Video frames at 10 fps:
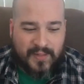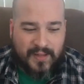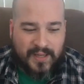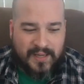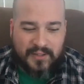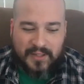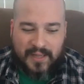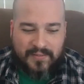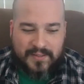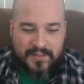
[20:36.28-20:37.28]
kind of a
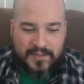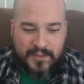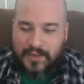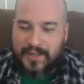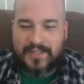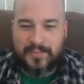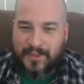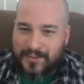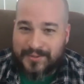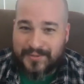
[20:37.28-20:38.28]
left turn, I
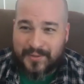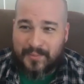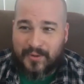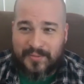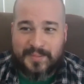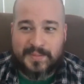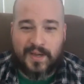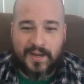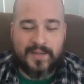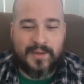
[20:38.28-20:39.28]
suppose, from what we've been
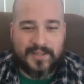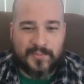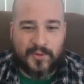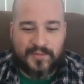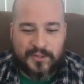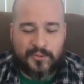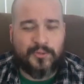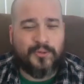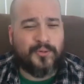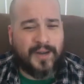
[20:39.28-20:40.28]
talking about. It's more of a
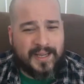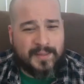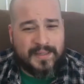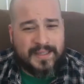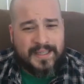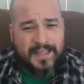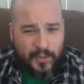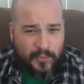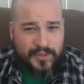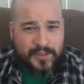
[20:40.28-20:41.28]
true crime,
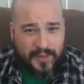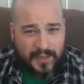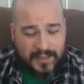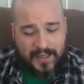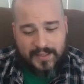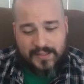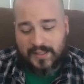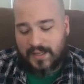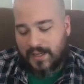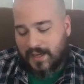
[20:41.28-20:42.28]
humorous podcast.
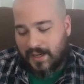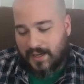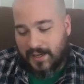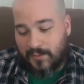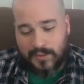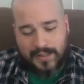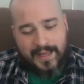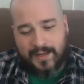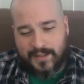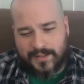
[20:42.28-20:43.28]
I will
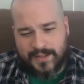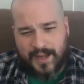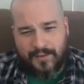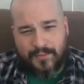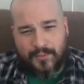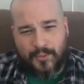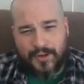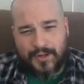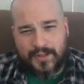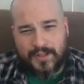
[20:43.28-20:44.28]
add it is not
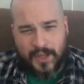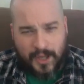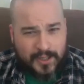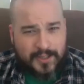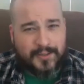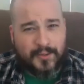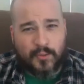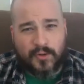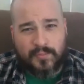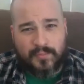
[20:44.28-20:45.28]
for young
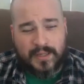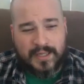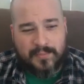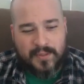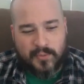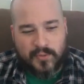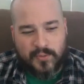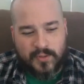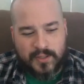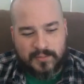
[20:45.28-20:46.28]
or people
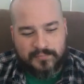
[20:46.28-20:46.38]
who are